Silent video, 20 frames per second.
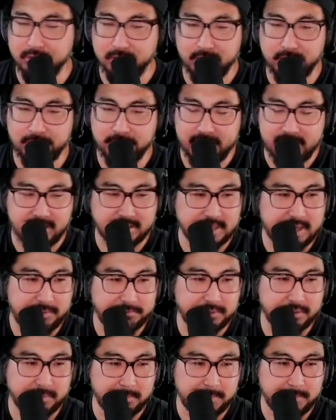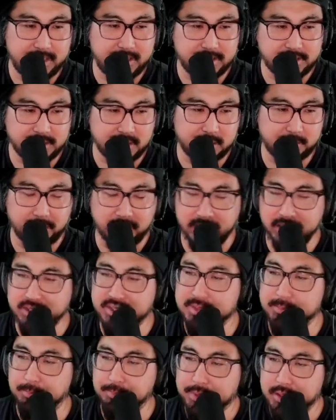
the fact, after the meeting took place.